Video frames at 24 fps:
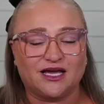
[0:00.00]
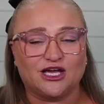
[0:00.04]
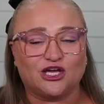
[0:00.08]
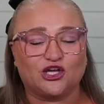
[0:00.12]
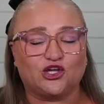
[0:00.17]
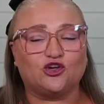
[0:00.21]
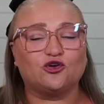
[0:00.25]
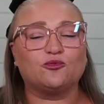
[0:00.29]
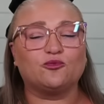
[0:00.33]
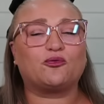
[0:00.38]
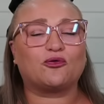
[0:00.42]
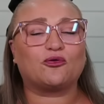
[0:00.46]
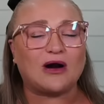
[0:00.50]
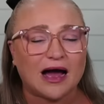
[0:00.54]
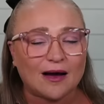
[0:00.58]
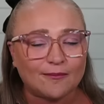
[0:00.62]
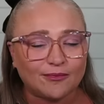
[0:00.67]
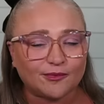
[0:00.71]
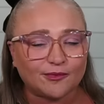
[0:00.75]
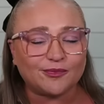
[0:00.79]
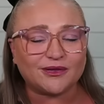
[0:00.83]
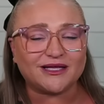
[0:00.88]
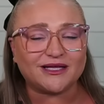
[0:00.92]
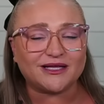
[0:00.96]
you
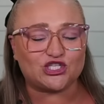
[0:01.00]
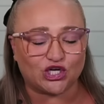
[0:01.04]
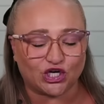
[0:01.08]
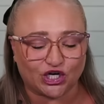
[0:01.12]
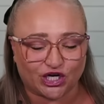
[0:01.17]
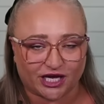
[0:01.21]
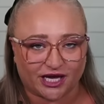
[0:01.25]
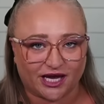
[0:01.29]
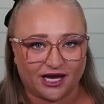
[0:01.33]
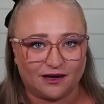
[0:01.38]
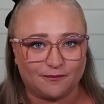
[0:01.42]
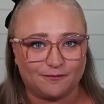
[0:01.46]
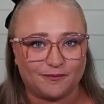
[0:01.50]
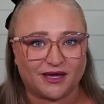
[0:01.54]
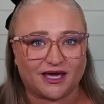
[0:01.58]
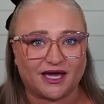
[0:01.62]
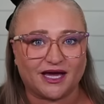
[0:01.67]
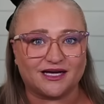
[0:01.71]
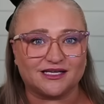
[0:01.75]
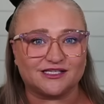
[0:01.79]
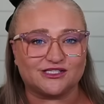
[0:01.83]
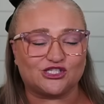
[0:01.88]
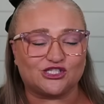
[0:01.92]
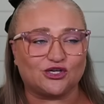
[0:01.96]
probably took it
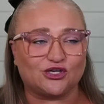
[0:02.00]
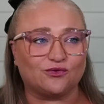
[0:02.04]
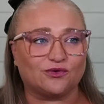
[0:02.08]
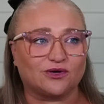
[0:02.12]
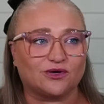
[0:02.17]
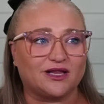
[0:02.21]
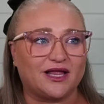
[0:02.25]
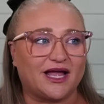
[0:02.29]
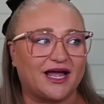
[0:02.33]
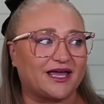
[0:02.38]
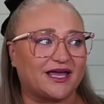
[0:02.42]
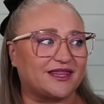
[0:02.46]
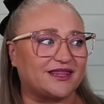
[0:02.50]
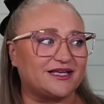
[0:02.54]
because you were like,